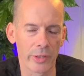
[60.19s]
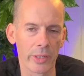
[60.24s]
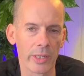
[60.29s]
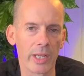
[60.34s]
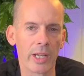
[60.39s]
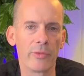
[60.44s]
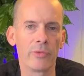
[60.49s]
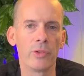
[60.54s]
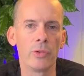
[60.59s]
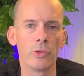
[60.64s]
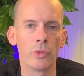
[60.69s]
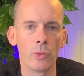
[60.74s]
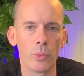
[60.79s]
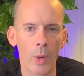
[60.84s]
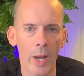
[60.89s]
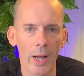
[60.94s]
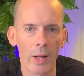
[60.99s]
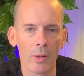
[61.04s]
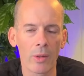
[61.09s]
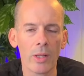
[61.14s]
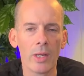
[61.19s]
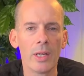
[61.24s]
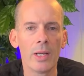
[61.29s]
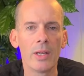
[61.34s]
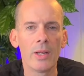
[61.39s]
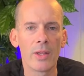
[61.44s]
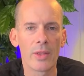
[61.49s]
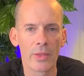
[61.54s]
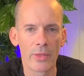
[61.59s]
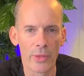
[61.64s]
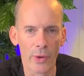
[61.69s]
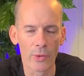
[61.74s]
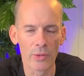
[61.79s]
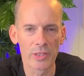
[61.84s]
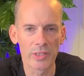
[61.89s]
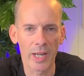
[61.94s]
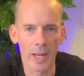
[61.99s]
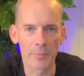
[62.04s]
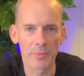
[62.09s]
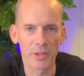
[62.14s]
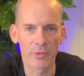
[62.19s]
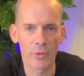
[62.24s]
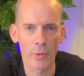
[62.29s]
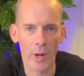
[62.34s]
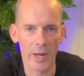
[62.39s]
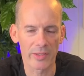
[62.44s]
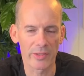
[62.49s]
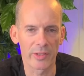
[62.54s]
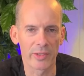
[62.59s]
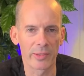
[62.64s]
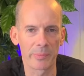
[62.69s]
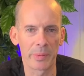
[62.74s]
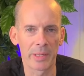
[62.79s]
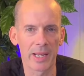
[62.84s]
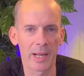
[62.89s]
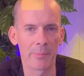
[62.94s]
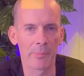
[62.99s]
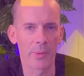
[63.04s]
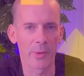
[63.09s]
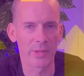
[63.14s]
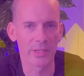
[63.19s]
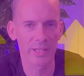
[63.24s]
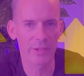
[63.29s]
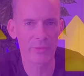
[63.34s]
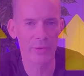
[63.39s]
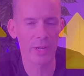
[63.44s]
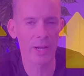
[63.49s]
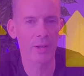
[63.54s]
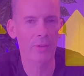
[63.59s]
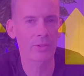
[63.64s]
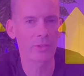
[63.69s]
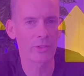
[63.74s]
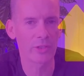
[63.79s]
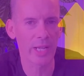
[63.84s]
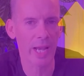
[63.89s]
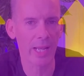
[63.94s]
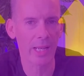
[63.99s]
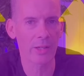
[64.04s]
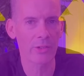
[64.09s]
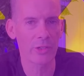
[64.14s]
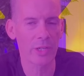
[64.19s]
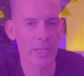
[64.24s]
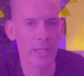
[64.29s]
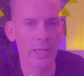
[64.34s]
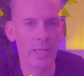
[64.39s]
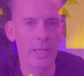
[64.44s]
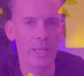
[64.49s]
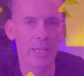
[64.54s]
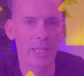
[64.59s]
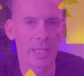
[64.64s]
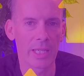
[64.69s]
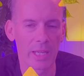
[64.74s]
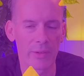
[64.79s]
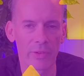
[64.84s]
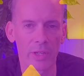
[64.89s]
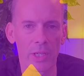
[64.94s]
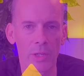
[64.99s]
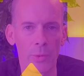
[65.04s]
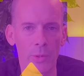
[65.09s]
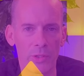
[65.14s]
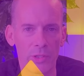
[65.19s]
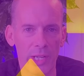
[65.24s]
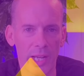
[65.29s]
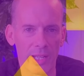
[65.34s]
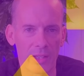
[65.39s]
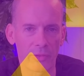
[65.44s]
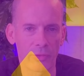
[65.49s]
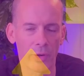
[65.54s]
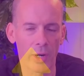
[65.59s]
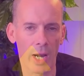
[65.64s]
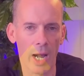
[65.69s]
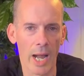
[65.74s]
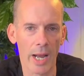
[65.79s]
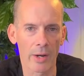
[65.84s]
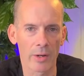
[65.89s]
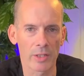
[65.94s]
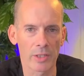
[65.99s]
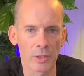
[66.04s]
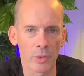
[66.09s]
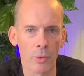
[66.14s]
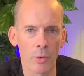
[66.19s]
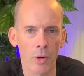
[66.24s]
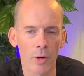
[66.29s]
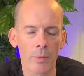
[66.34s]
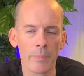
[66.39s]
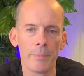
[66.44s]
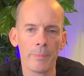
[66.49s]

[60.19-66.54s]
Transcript: If you do well, those types of questions become more difficult and challenging, giving you a chance for a higher score.